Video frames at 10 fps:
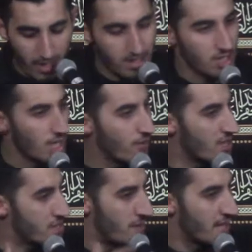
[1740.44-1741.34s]
willing to give you
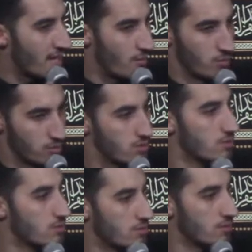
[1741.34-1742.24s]
as many camels
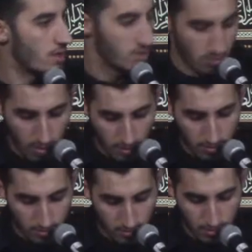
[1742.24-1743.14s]
as you want,
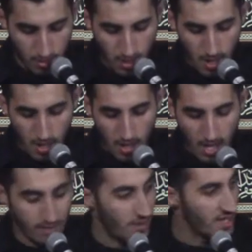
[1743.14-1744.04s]

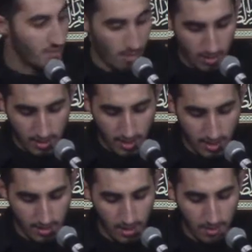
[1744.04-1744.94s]
as Fatima wants,
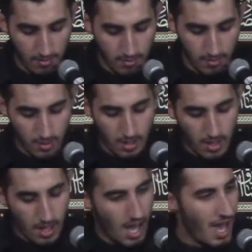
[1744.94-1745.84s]
alayhi salam.
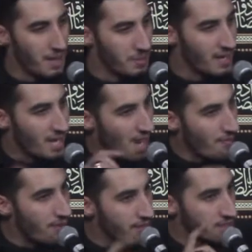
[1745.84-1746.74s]
And I'm going to
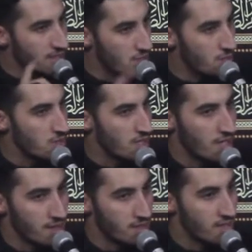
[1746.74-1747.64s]
cover these Egyptian
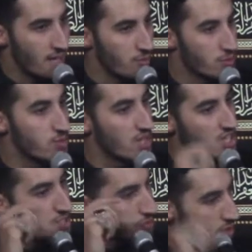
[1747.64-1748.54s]
these camels with
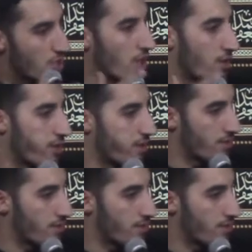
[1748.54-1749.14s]
Egyptian cloth